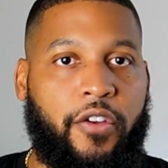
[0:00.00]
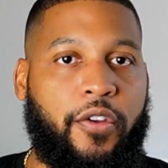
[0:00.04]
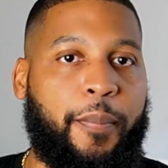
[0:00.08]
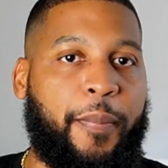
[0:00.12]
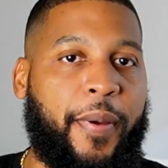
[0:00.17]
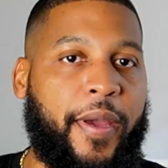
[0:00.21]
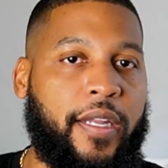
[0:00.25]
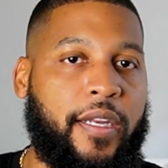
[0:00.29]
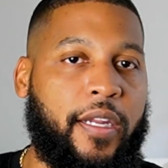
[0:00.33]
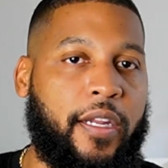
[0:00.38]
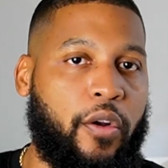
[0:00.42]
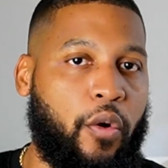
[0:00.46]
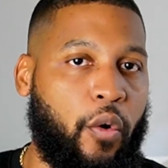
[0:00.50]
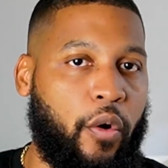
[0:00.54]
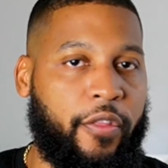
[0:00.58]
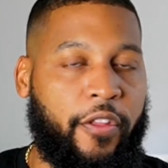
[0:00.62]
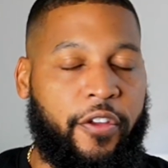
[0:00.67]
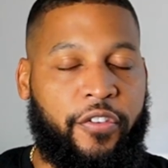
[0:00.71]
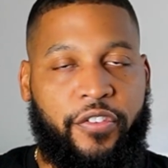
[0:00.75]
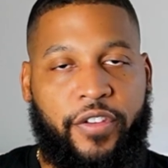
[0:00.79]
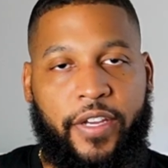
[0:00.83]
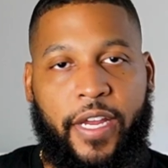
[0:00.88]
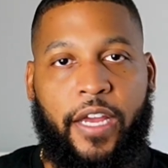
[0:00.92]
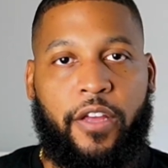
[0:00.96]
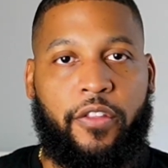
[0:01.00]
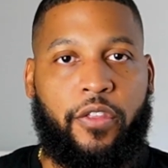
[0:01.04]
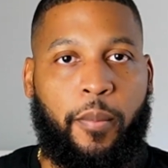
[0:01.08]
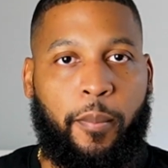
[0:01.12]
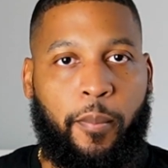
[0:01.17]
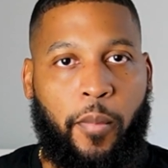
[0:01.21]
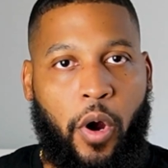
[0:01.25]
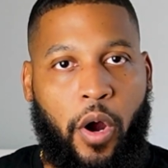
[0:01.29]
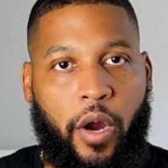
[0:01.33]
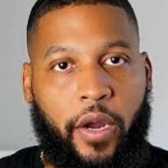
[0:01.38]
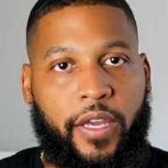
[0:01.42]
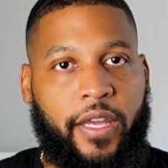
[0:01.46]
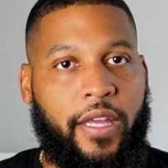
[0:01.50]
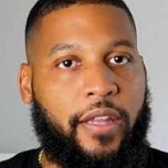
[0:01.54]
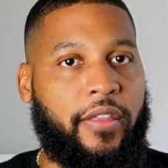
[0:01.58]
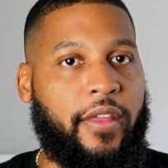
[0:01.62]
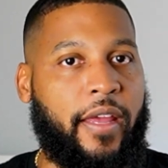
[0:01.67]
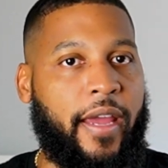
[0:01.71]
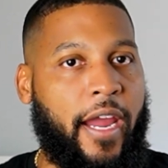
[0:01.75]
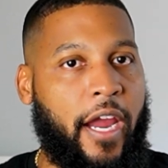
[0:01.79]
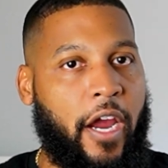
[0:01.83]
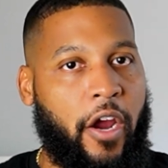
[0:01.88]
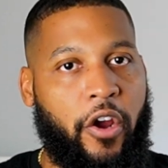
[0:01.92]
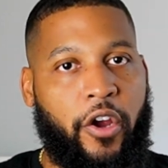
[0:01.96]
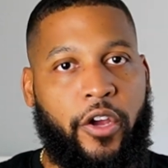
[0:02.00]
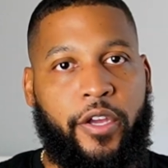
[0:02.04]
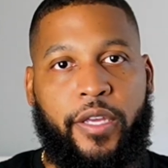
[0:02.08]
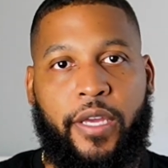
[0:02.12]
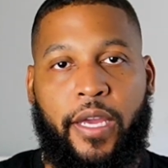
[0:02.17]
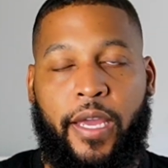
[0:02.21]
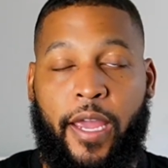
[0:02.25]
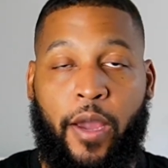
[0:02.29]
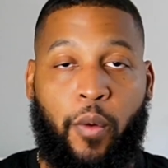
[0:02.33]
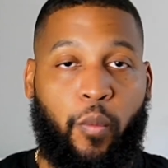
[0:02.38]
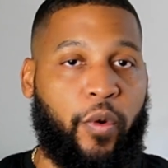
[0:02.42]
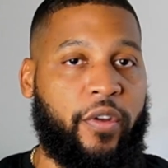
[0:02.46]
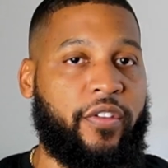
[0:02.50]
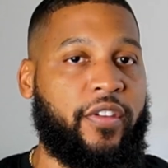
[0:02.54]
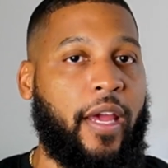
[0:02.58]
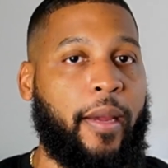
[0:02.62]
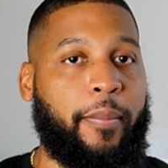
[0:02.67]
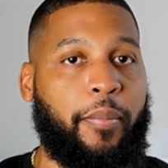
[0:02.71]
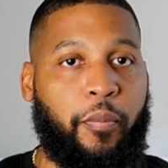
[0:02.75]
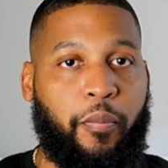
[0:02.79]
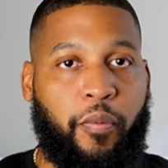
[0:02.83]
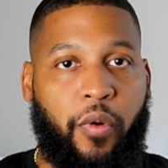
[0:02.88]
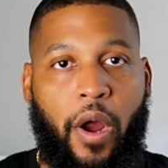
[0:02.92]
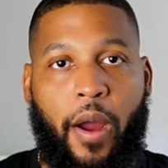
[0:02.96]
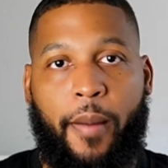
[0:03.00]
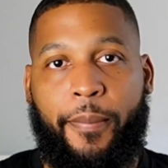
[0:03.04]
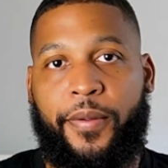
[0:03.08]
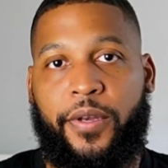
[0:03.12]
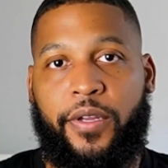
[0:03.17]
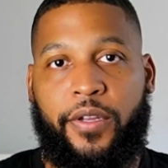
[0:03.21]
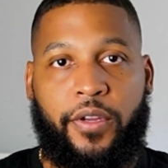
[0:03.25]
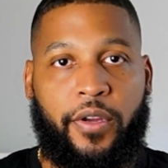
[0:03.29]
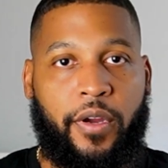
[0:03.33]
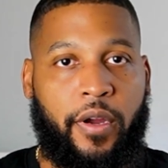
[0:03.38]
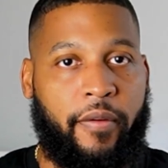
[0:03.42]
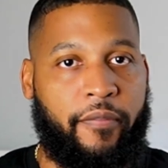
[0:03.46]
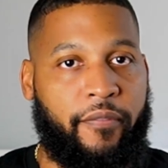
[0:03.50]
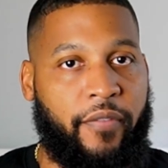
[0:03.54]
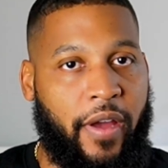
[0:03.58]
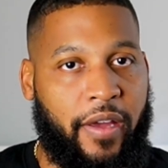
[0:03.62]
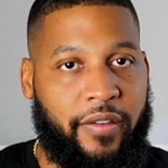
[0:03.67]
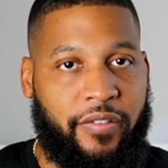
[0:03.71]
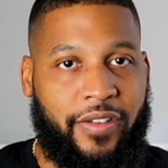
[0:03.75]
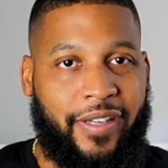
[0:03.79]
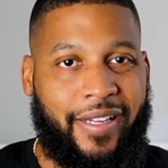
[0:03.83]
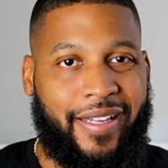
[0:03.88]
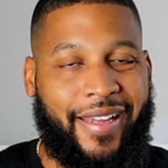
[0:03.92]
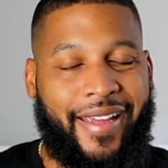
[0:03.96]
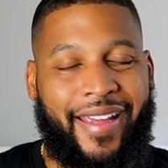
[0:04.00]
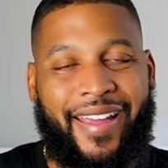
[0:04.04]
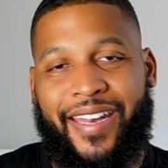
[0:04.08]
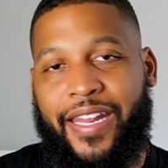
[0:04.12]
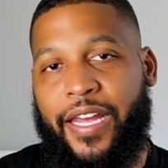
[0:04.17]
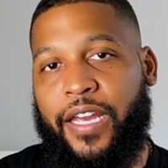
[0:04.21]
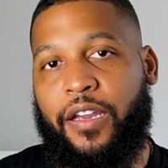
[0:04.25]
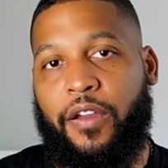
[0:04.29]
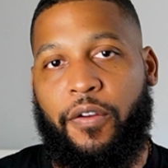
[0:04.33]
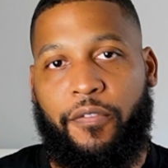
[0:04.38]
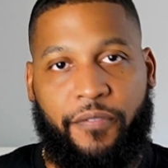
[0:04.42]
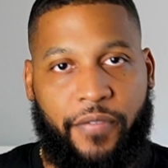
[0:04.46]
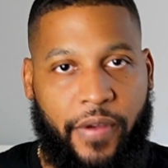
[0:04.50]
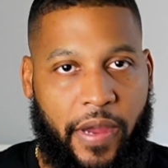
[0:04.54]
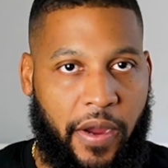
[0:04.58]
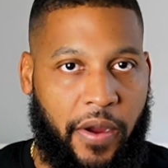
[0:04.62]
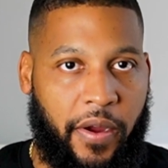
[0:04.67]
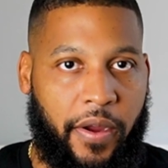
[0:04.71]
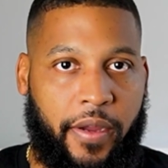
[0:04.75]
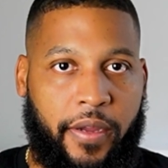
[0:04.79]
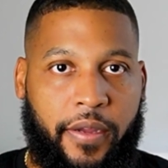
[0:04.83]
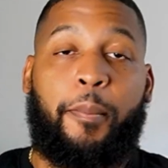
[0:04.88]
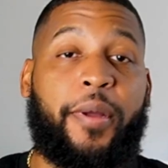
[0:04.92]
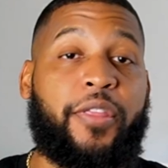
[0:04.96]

Depending on the state of the market, the area, and what type of property you're investing in, it could vary.